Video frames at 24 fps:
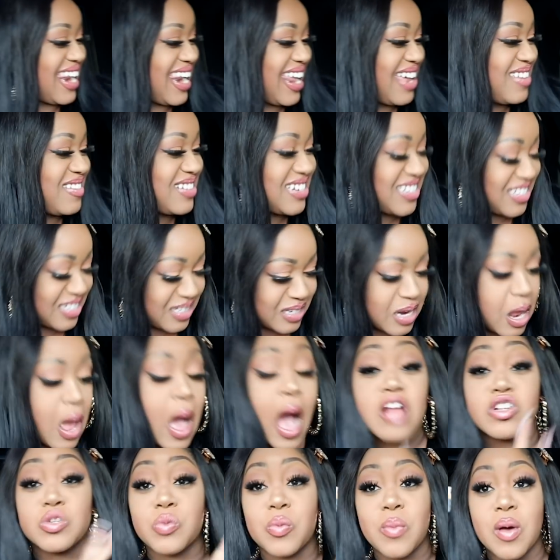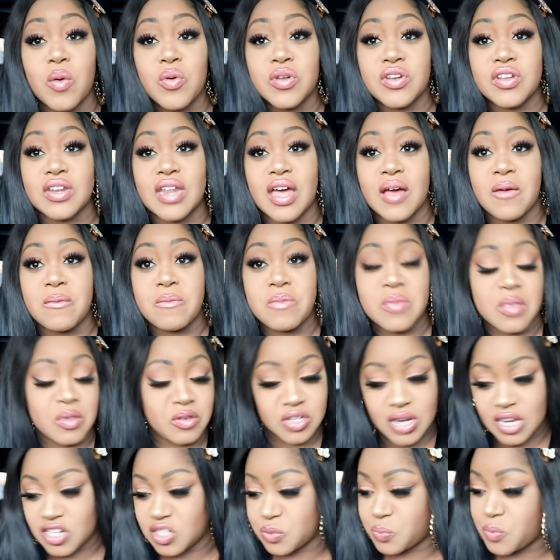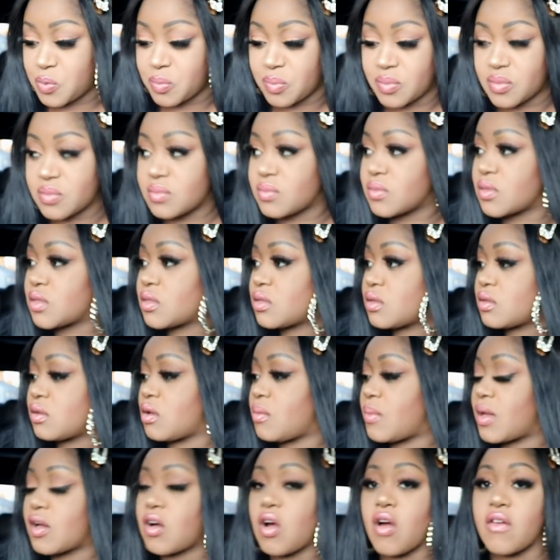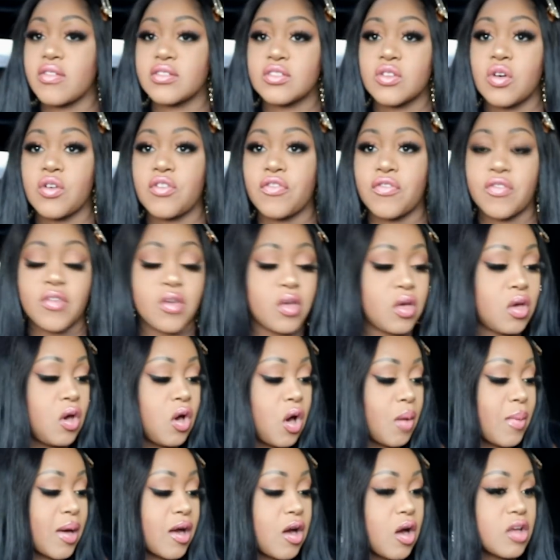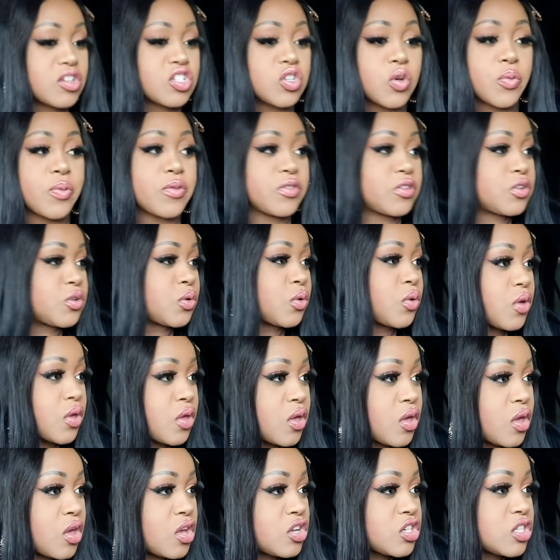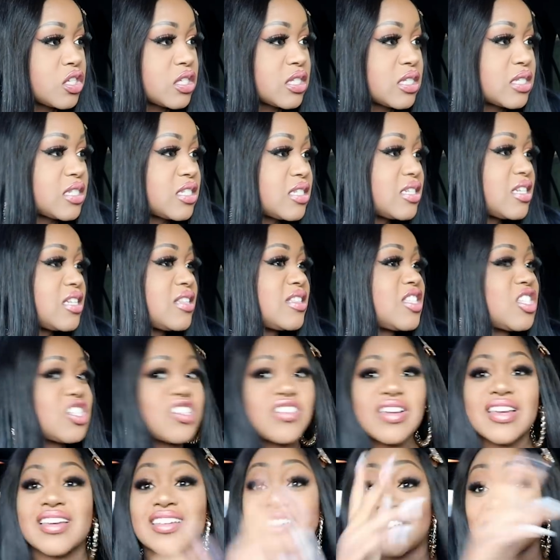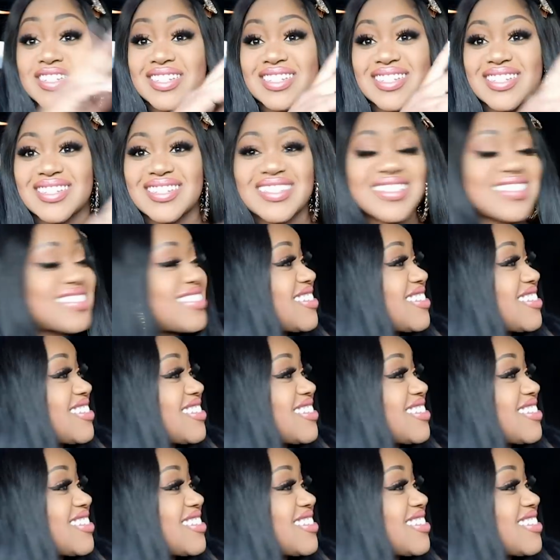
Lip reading: I'll just put my window down. Should I just put... Oh, my car is off. Oh, my... I'll just open the door. Just in the street. Just.